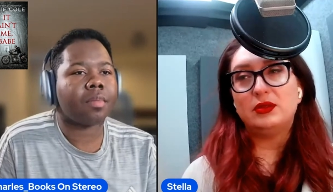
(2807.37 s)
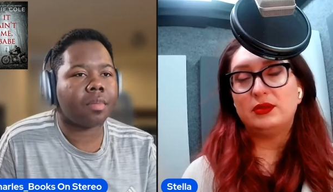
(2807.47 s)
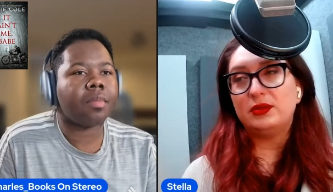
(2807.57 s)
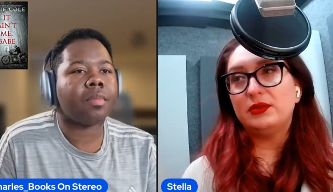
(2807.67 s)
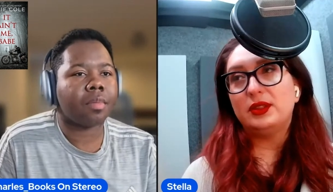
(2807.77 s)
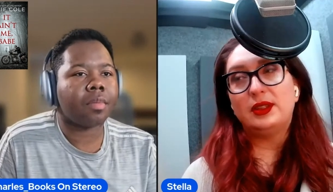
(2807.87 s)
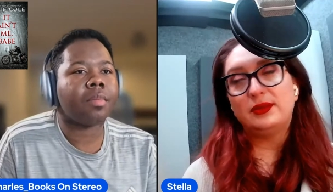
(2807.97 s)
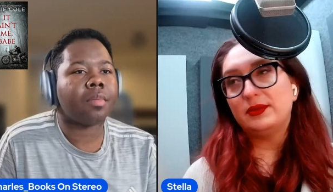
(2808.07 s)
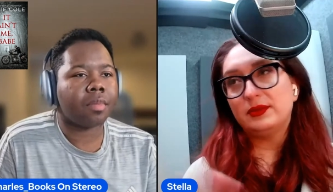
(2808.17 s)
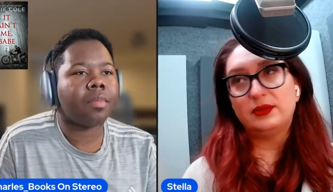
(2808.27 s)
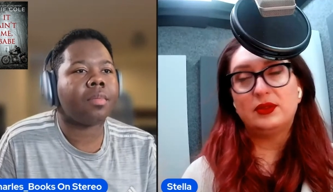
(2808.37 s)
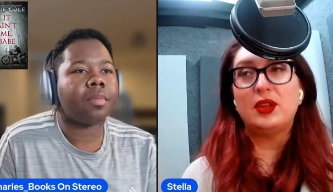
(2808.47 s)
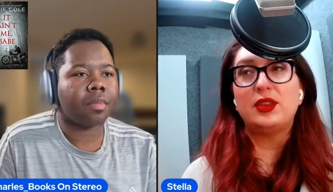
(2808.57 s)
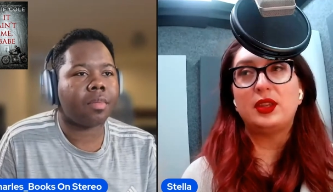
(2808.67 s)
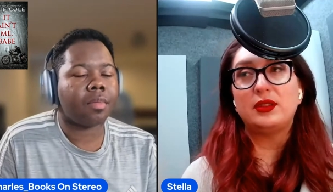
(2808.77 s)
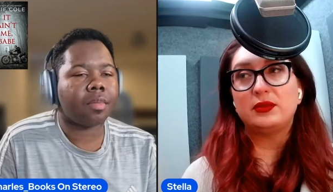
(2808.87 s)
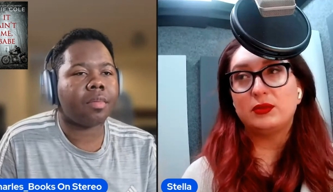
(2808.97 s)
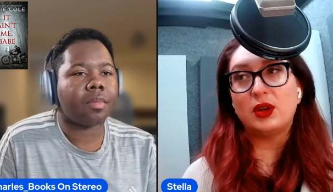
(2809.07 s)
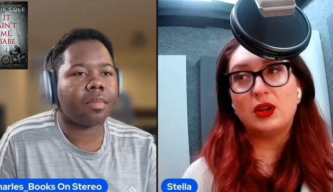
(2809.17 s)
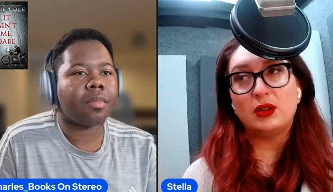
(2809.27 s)
Speaker 1: like nothing
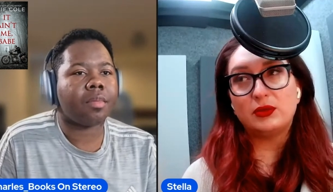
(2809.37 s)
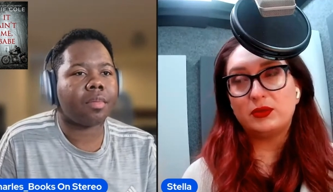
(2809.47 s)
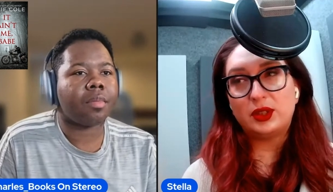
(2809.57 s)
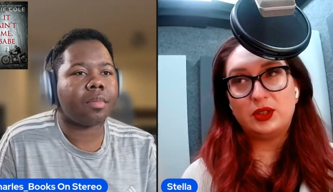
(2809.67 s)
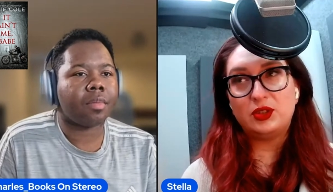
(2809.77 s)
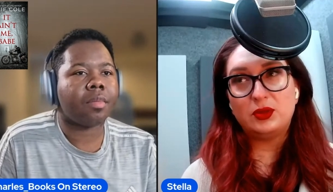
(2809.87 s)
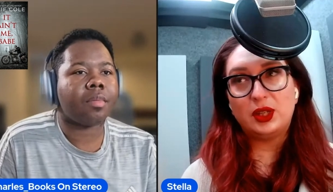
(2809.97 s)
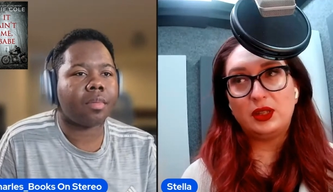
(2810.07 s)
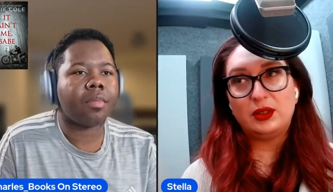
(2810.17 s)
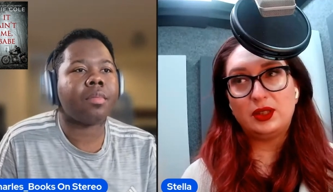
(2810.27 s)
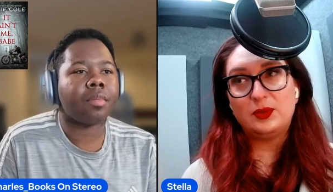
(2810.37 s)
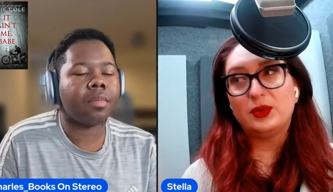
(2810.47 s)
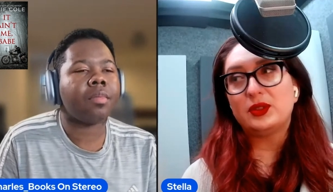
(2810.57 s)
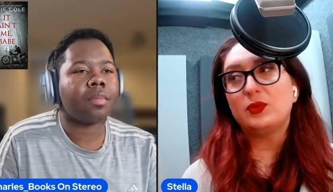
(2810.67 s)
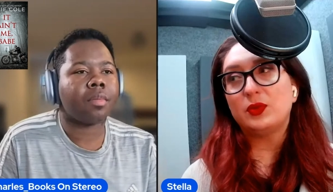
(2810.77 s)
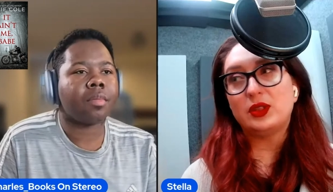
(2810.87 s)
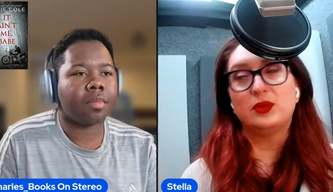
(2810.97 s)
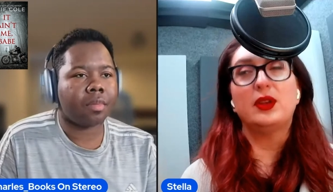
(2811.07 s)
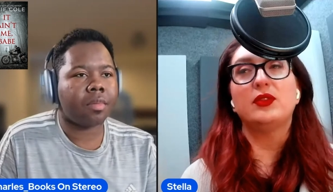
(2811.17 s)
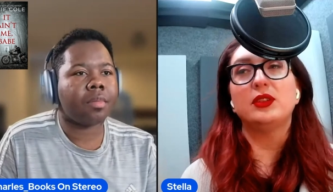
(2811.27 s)
wrong with enjoying these books
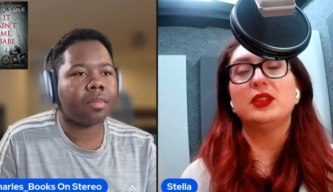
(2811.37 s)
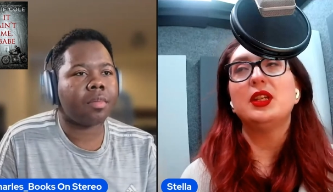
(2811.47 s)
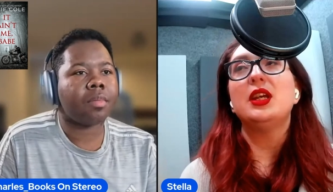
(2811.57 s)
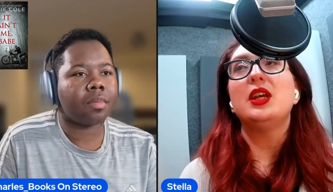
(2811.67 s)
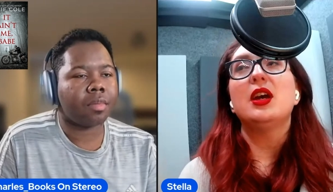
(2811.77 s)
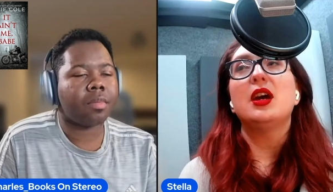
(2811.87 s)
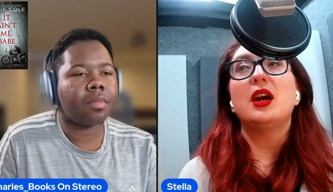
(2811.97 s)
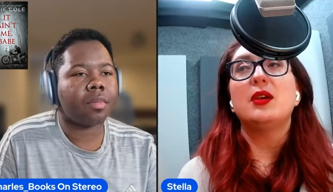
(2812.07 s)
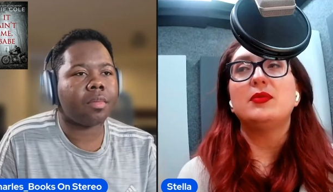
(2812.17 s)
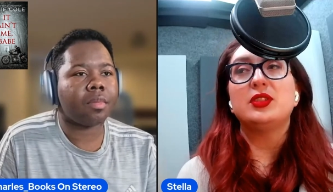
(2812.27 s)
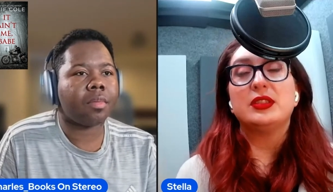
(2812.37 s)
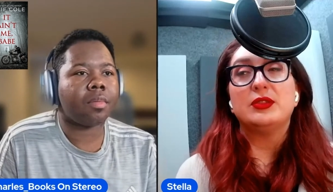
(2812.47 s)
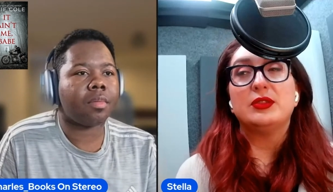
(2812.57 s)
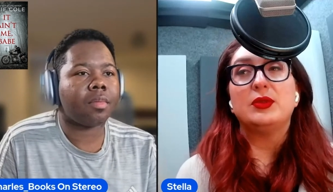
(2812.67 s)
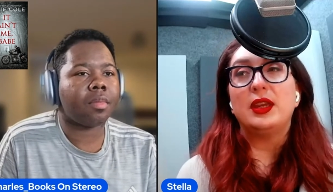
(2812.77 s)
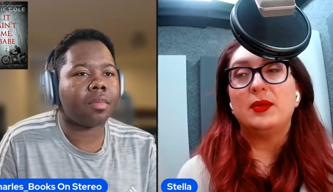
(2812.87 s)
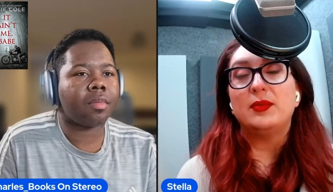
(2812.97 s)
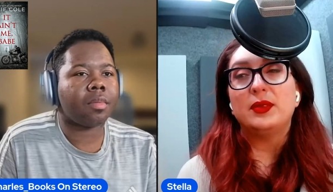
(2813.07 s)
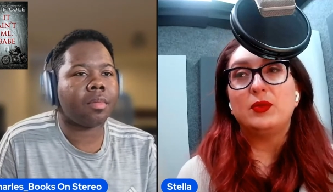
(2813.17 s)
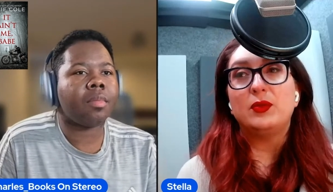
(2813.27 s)
whatsoever um it's just who i am
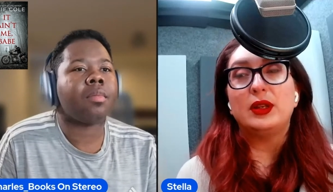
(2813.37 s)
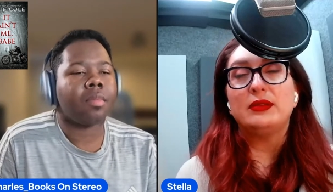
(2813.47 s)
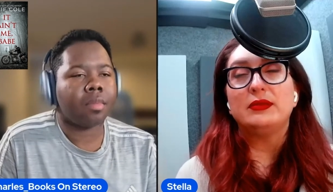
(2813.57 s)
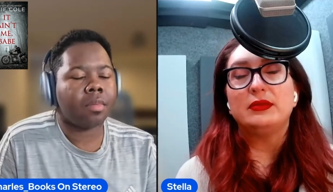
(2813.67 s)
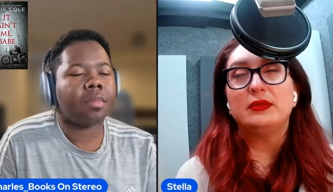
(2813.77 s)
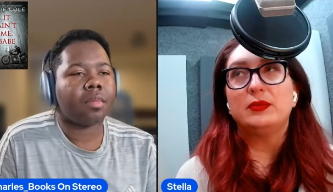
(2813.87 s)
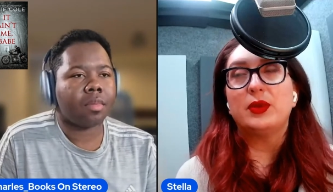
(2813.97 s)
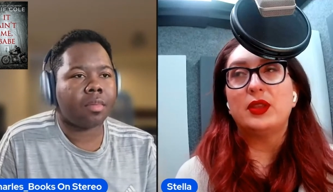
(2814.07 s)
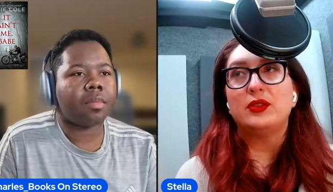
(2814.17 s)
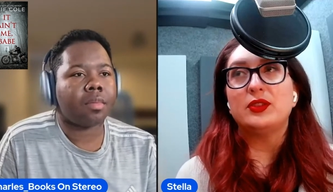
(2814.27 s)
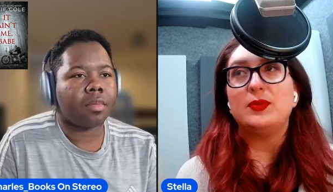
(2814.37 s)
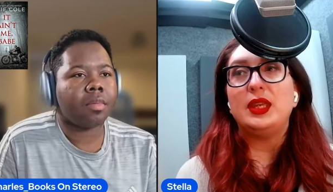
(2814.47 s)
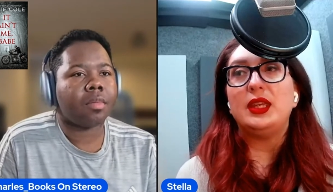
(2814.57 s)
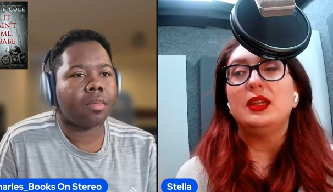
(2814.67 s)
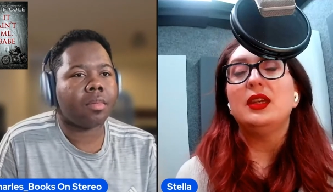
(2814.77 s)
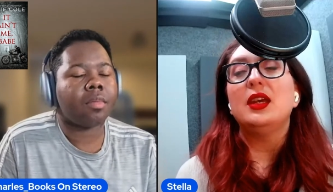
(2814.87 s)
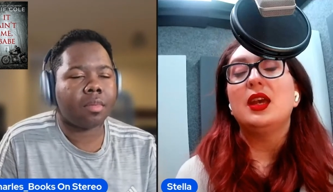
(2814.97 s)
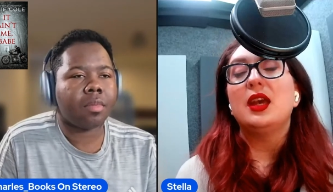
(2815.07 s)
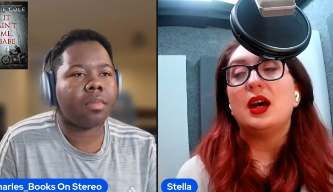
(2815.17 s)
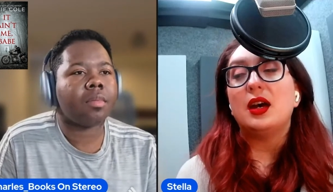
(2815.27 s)
and what bothers me
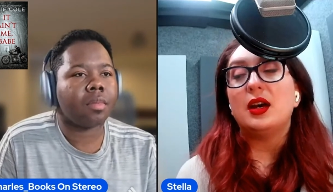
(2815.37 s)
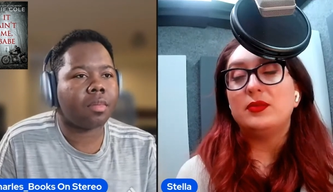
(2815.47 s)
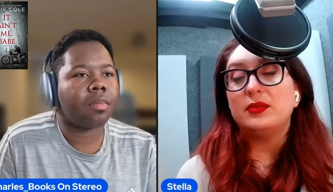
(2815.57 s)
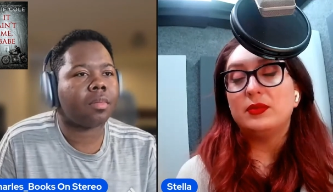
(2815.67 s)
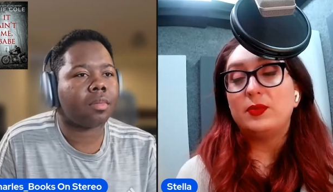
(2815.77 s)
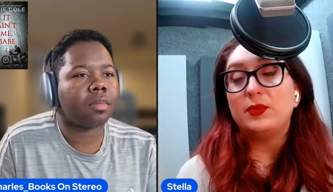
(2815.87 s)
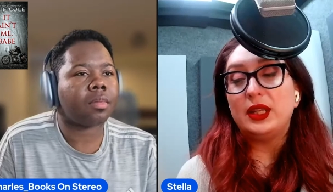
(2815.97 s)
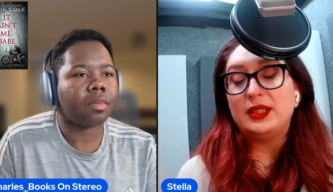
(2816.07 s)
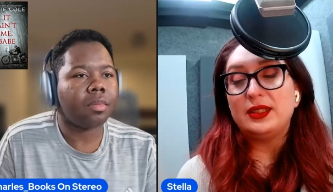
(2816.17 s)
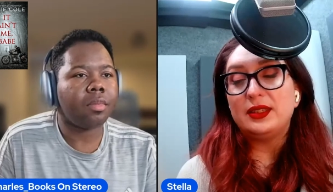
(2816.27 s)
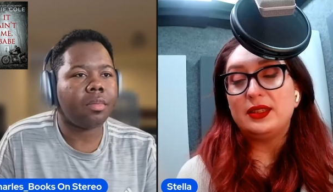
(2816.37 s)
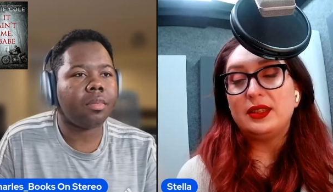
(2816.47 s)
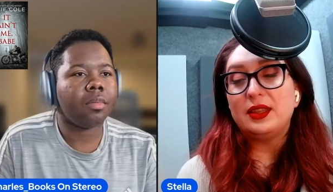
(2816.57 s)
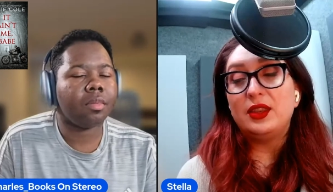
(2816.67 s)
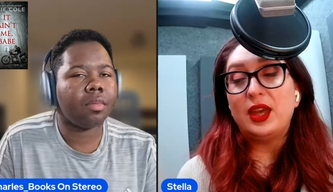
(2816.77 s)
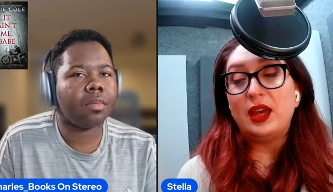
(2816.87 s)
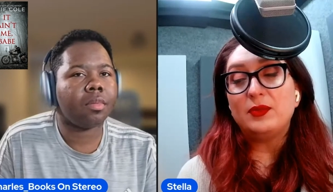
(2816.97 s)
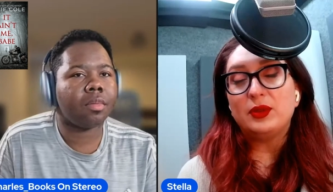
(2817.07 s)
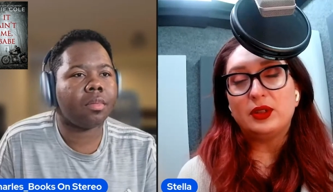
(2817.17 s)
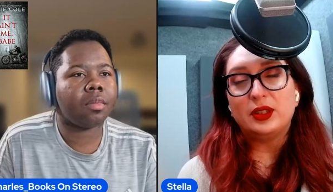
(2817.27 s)
um but that
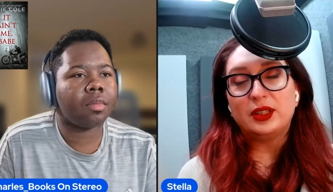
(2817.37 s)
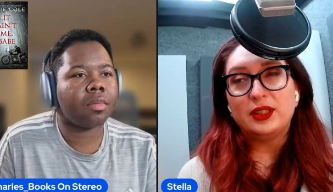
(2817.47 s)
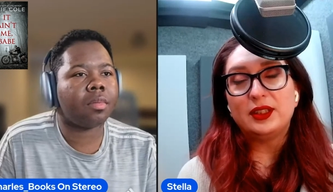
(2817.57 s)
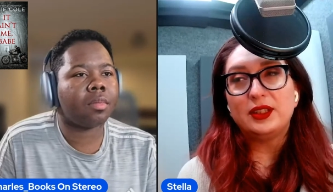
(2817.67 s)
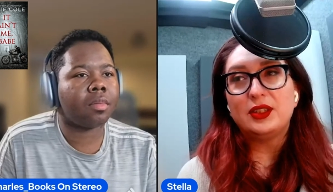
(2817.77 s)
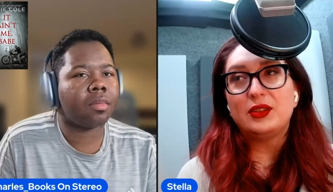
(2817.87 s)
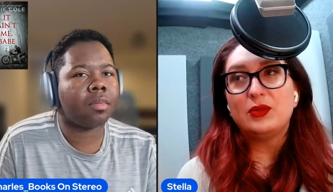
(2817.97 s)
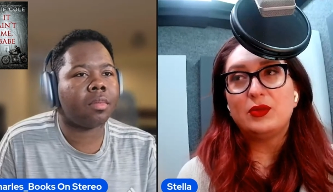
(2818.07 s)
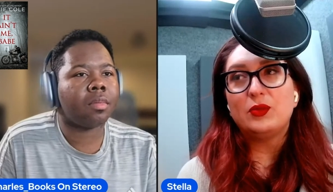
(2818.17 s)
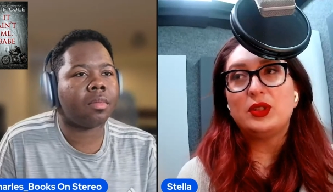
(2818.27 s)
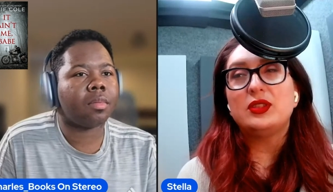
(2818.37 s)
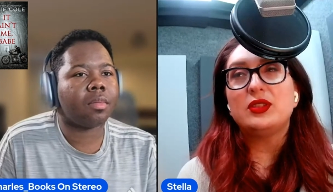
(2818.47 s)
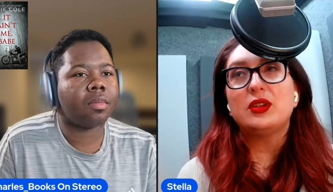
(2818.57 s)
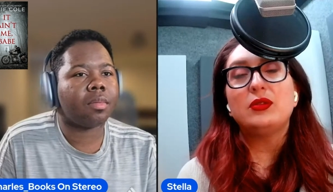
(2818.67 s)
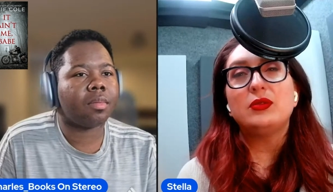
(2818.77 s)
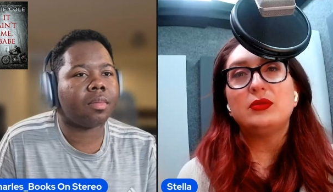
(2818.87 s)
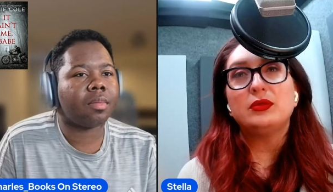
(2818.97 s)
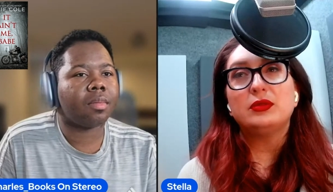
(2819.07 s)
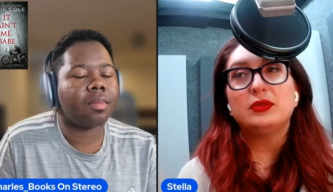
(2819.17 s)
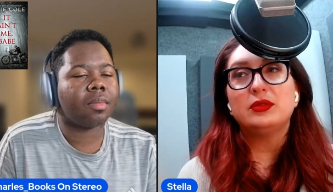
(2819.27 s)
book was so
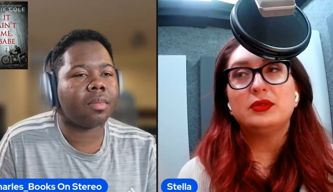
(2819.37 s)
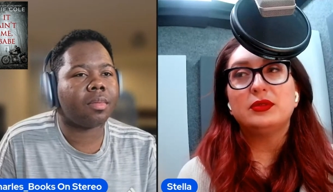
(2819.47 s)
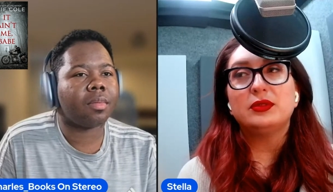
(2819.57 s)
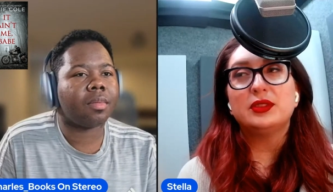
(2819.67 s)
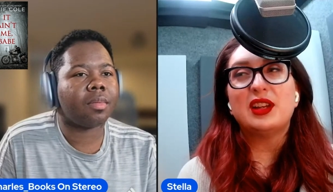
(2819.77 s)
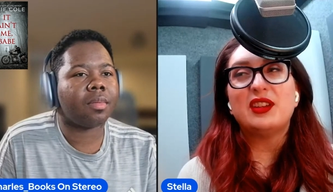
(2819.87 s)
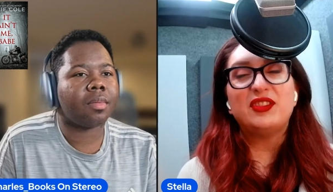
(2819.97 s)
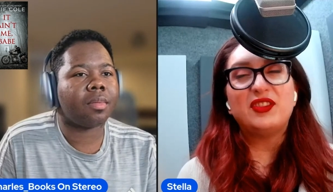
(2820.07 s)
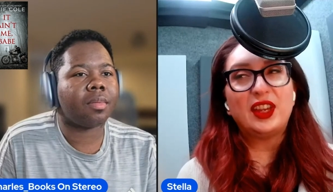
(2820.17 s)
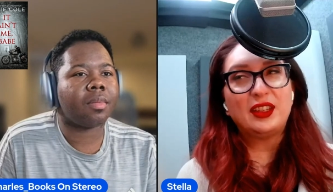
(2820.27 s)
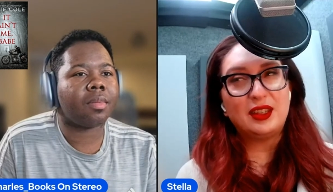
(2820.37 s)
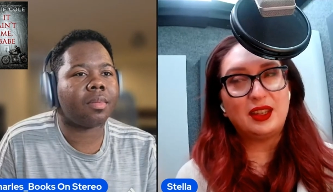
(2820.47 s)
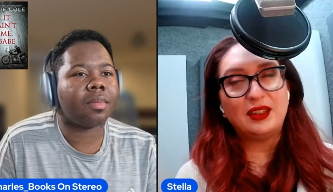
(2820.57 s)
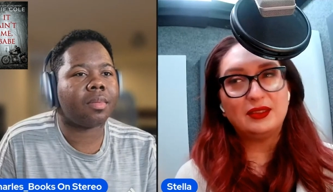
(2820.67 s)
affecting